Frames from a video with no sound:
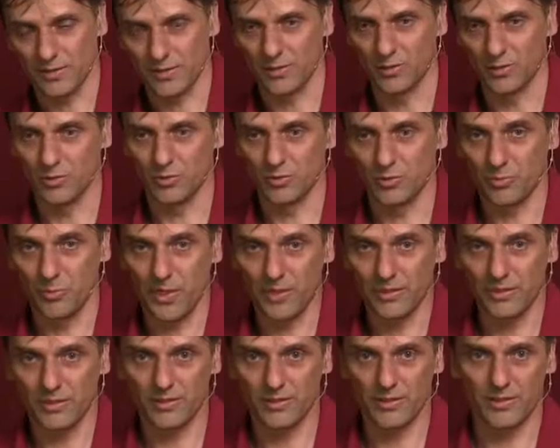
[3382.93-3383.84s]
into
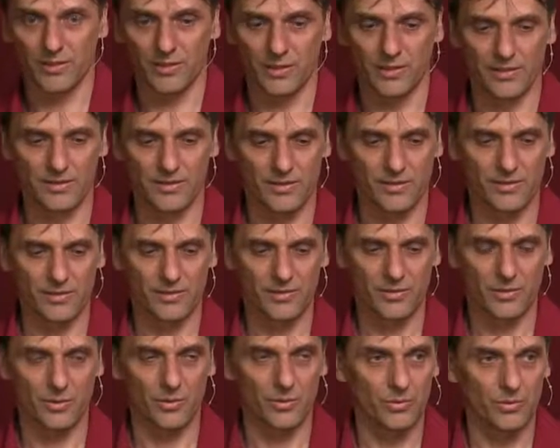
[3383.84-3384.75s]
practical things.
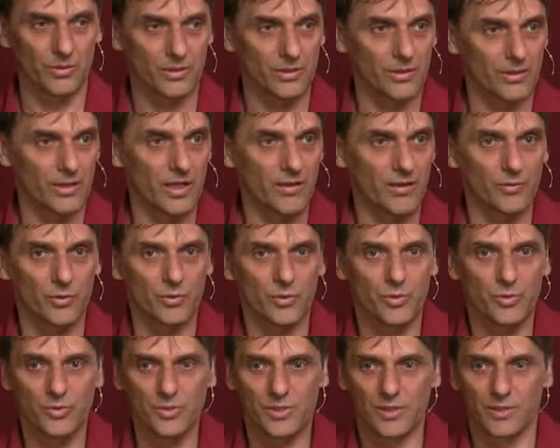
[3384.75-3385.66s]
So they have to
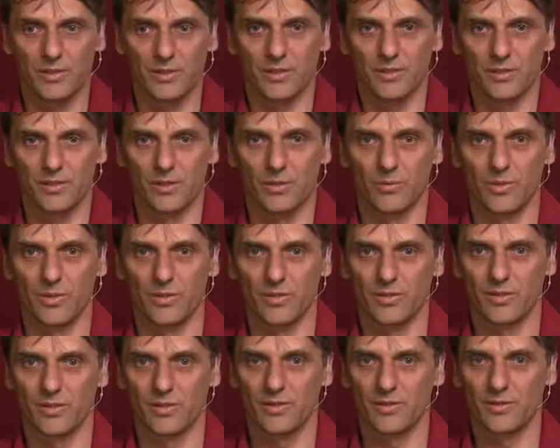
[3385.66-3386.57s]
use it this
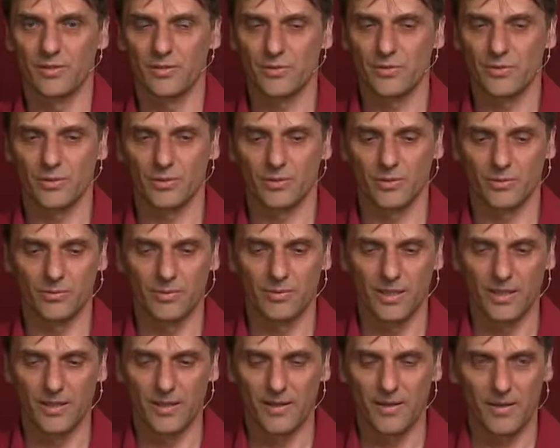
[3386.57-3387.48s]
knowledge. So
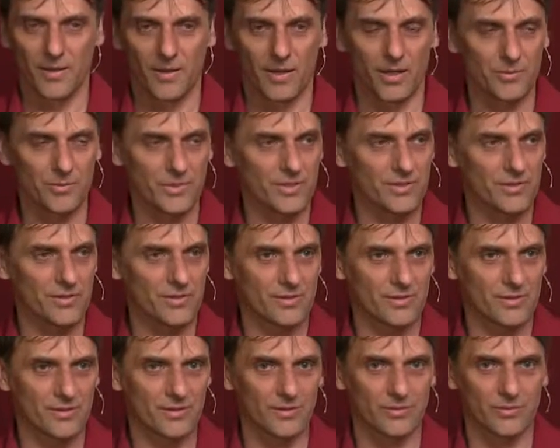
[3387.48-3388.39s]
I'm
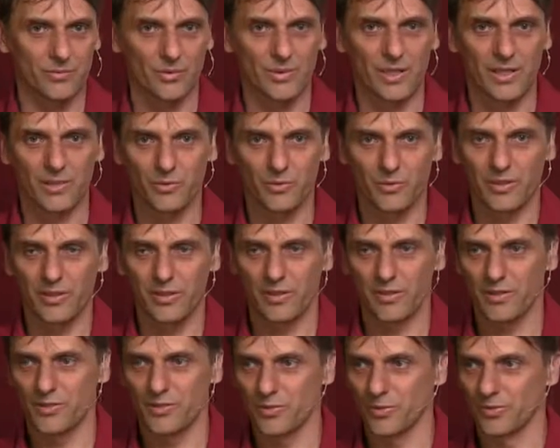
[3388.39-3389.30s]
just uh, would like to
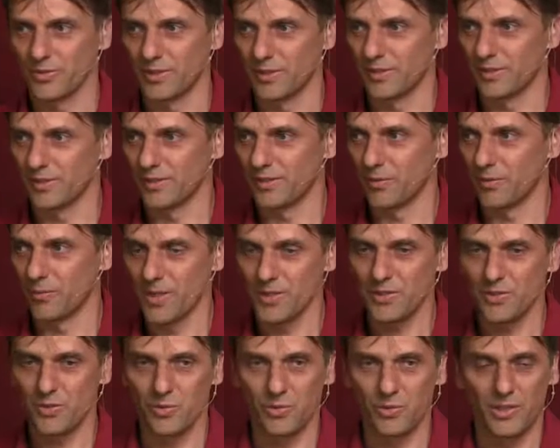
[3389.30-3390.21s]
encourage you that
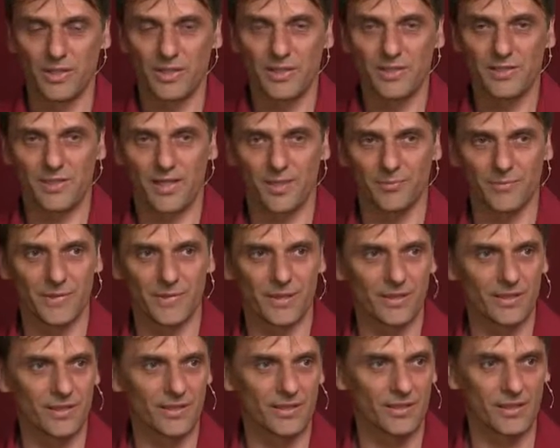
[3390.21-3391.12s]
once you learn something,